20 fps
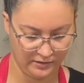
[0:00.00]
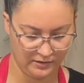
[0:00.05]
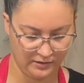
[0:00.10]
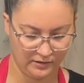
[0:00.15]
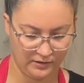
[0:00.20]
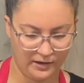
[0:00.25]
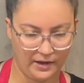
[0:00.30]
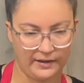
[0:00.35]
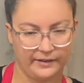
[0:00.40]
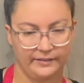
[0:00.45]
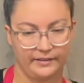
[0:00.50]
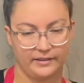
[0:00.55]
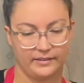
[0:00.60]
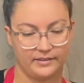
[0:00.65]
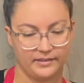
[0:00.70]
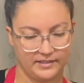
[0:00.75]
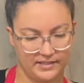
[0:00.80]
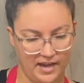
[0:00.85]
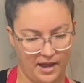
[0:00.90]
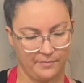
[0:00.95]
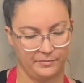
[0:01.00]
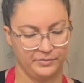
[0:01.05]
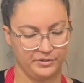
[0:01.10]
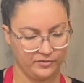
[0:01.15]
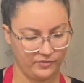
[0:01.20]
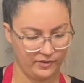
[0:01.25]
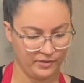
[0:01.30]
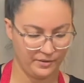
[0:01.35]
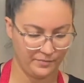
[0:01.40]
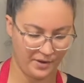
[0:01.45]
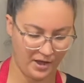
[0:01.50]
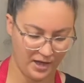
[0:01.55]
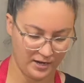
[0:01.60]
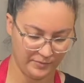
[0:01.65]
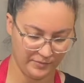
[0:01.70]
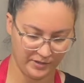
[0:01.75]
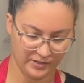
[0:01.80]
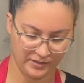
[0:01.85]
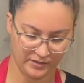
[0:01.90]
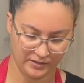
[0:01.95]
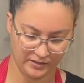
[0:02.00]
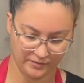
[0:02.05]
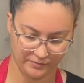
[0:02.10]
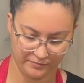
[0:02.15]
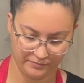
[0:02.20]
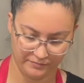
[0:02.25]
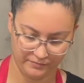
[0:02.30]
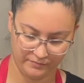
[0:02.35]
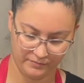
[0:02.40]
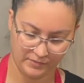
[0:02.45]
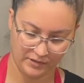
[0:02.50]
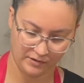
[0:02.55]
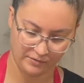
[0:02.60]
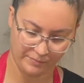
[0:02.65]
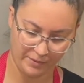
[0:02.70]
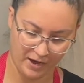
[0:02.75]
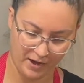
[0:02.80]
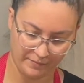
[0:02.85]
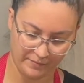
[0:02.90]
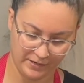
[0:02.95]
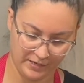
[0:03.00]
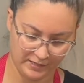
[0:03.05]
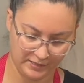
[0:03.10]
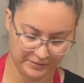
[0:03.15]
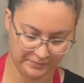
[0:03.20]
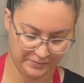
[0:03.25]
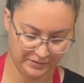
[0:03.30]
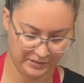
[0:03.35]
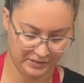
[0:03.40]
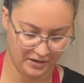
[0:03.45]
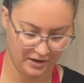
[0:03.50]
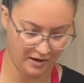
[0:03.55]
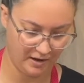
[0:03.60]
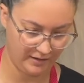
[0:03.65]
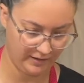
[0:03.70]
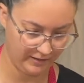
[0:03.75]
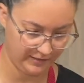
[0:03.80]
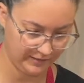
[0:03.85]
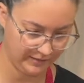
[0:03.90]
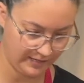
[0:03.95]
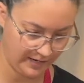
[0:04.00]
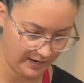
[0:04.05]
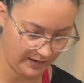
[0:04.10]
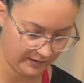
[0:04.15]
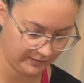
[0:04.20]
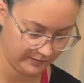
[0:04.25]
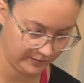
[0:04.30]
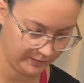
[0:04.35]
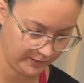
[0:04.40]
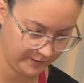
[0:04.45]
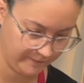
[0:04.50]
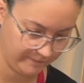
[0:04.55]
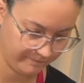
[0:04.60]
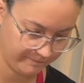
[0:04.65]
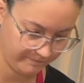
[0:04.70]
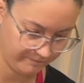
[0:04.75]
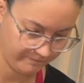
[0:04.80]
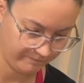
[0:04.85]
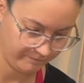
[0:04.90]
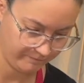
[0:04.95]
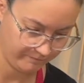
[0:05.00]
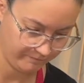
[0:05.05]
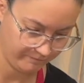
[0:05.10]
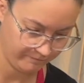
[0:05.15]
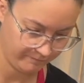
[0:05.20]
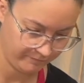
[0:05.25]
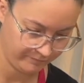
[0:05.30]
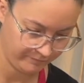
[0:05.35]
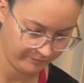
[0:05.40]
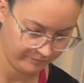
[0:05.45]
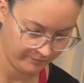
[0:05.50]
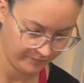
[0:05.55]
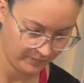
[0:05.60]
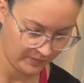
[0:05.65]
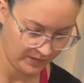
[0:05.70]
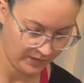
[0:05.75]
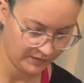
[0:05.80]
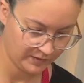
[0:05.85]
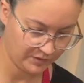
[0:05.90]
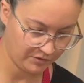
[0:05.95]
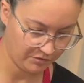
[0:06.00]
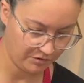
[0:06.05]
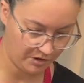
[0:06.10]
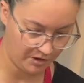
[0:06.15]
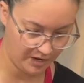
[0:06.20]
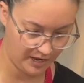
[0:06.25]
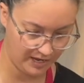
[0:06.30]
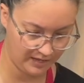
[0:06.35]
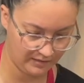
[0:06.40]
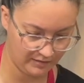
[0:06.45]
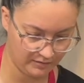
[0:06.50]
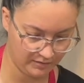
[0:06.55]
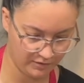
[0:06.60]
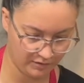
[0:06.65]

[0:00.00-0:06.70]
kind of like the stems from the bottom of the poppies, but not exactly. It's okay that they're